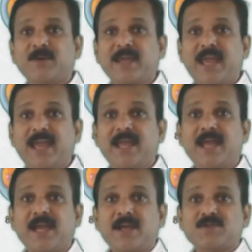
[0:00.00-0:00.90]
Okay,
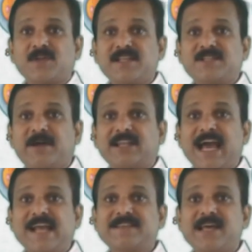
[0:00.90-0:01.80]
so this
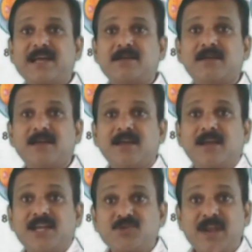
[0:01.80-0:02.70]
fertilized egg,
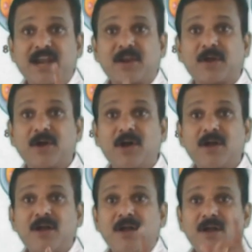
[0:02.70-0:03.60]
it will
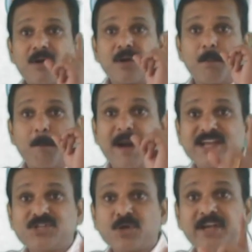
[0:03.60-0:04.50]
undergo
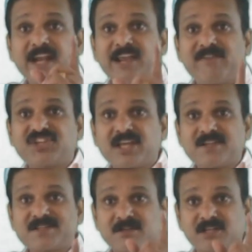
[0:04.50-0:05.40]
mitotic
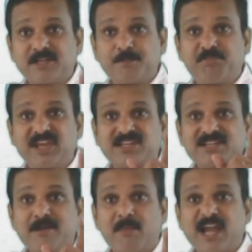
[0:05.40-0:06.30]
divisions,
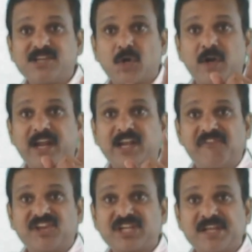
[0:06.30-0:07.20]
repeated mitotic
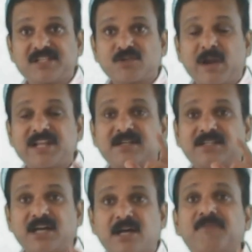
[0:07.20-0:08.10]
divisions. What is
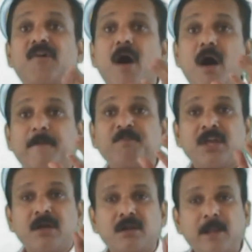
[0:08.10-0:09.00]
the term for
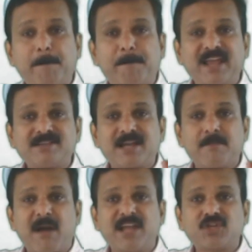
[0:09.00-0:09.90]
repeated
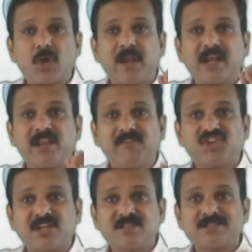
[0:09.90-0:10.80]
mitotic
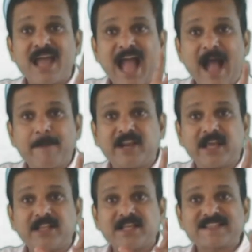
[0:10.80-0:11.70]
divisions
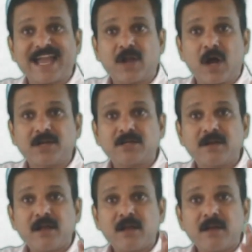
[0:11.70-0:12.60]
happening in the zygote?
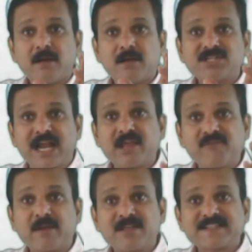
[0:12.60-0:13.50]
Starting
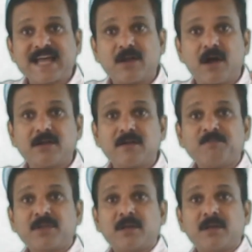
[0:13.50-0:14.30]
from the zygote?